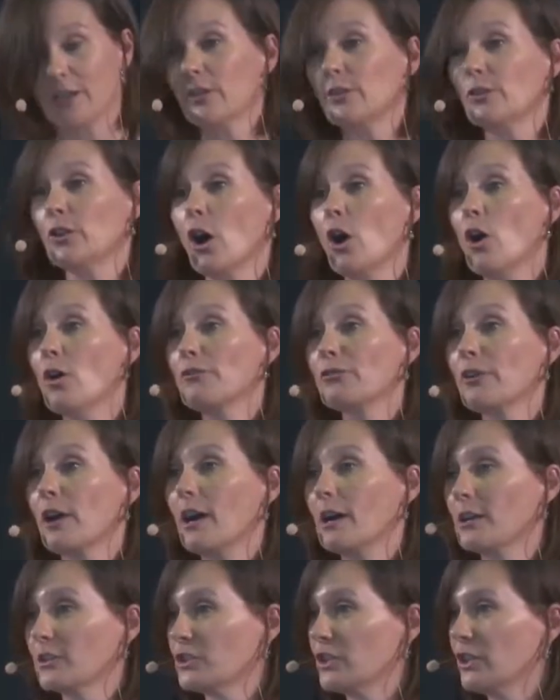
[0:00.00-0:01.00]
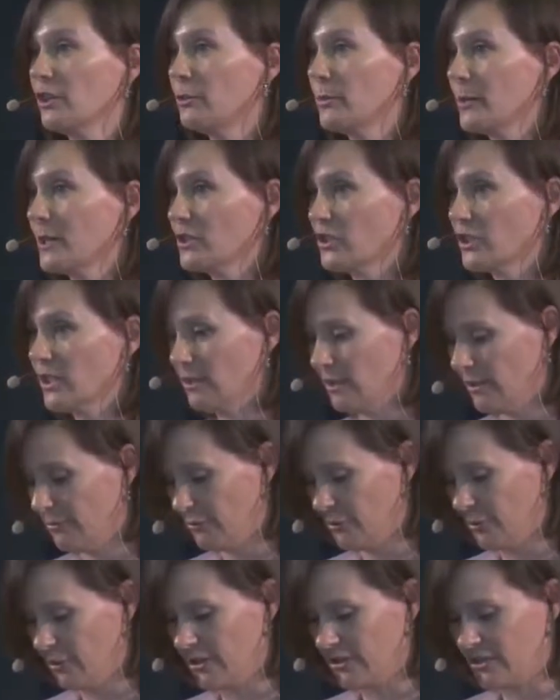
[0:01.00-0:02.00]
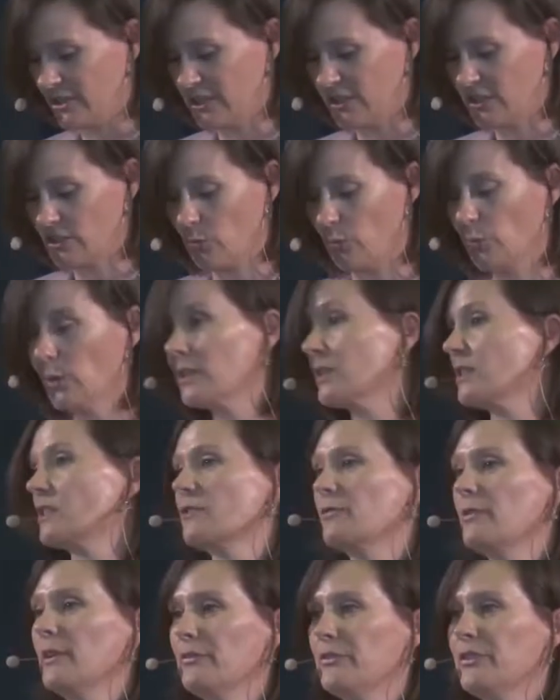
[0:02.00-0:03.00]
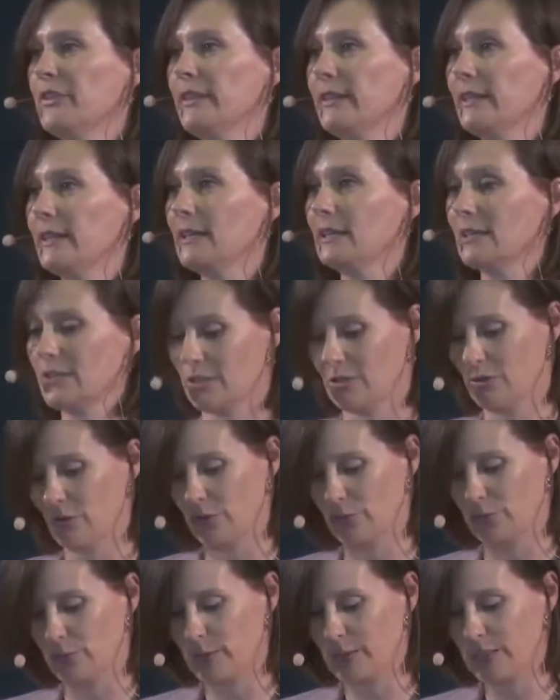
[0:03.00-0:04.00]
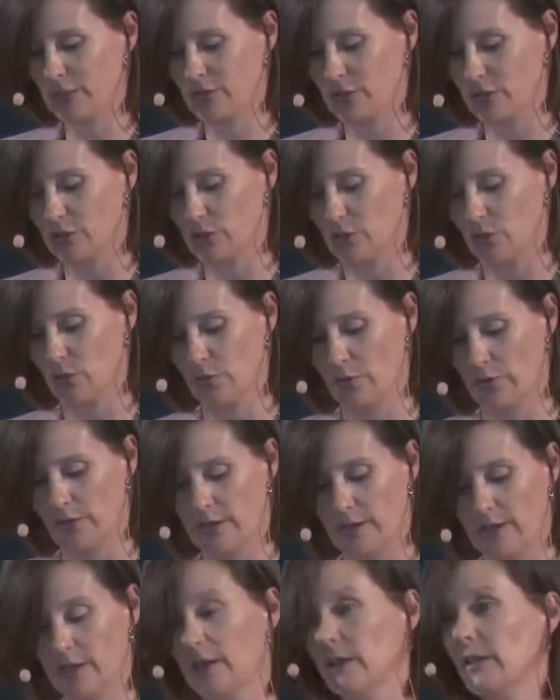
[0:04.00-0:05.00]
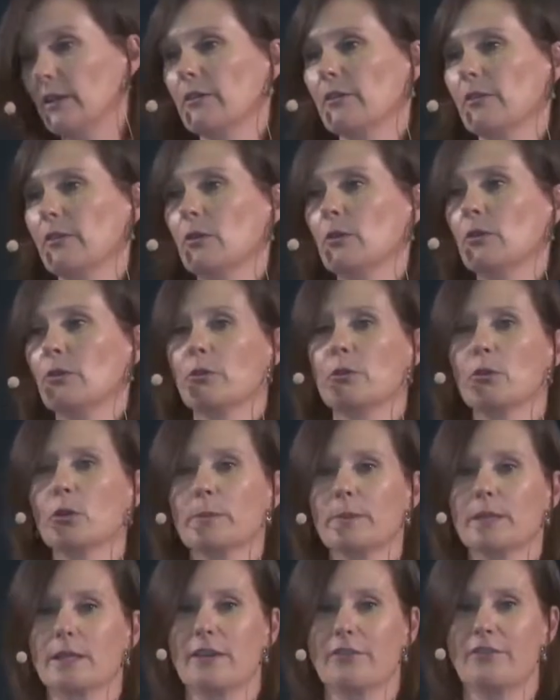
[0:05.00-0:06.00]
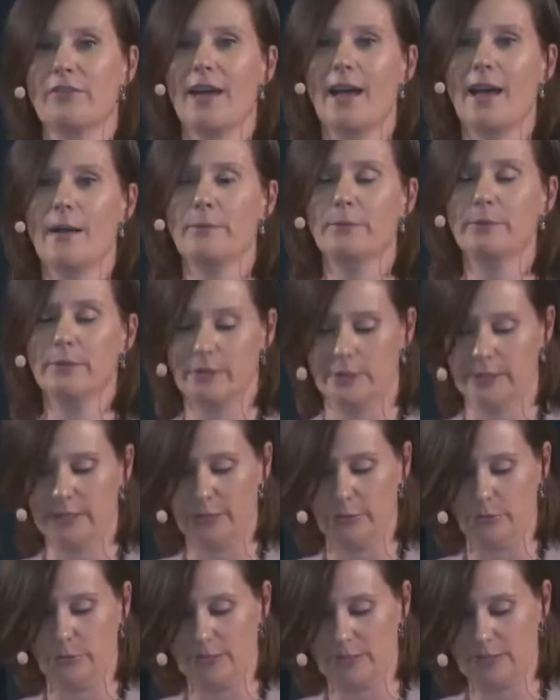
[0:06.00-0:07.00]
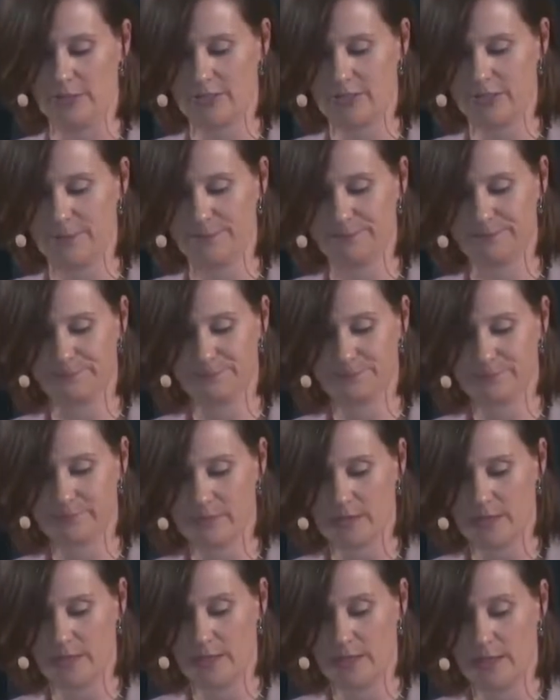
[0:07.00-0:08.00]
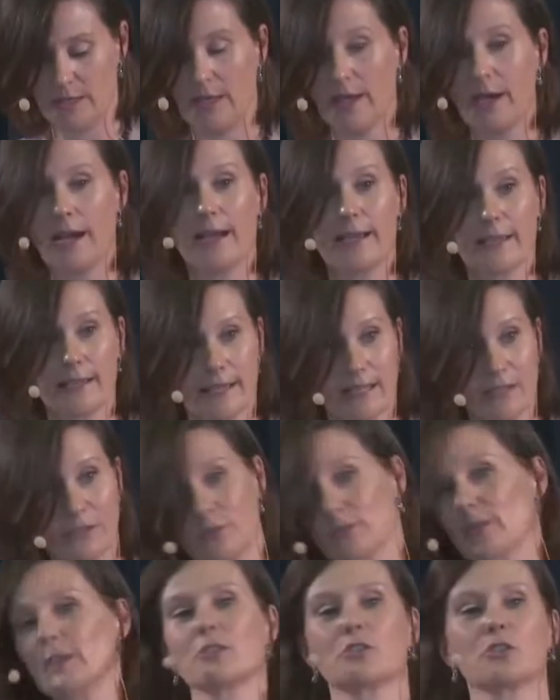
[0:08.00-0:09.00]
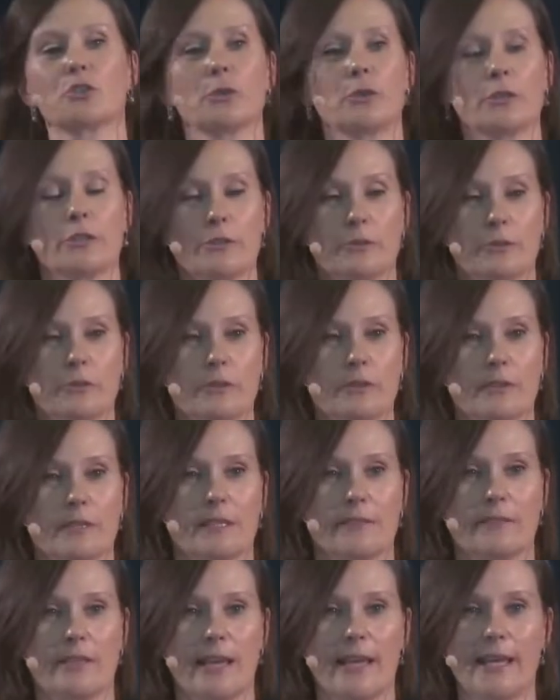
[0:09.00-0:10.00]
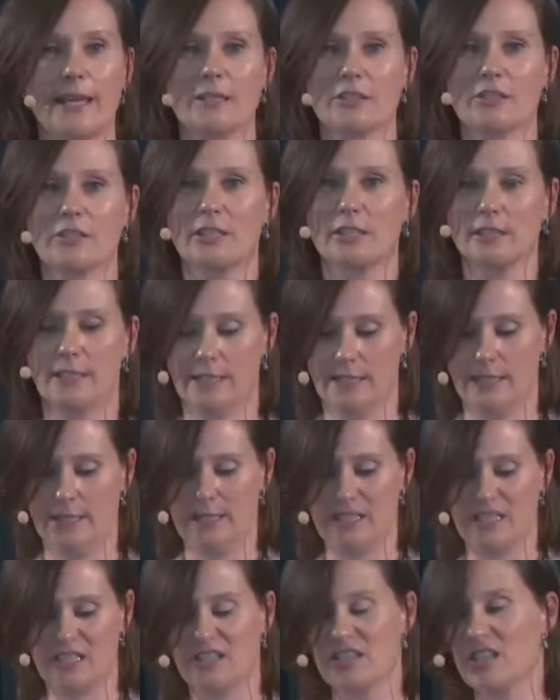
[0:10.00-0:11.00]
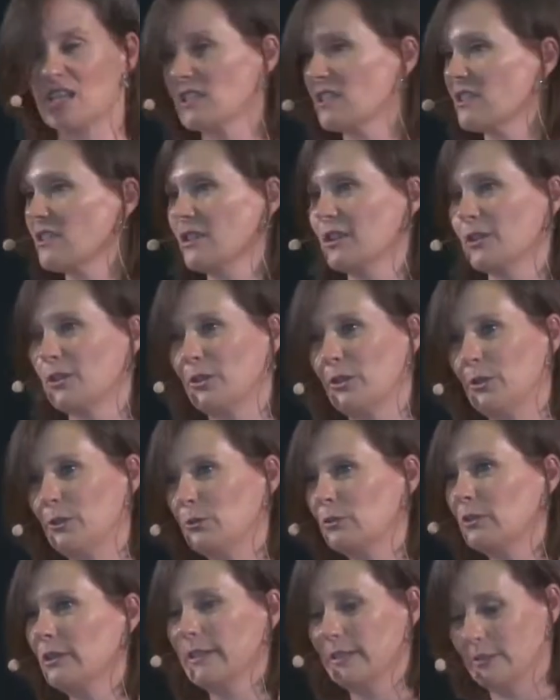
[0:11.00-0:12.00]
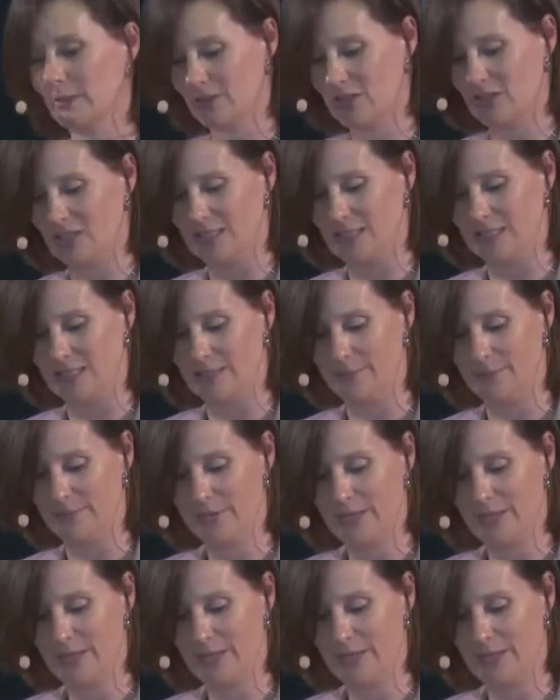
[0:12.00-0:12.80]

The overarching question, of course, is what has fifteen years of research on, uh, on urban F M yielded? I can assure you that The Hague City is not a cute little city,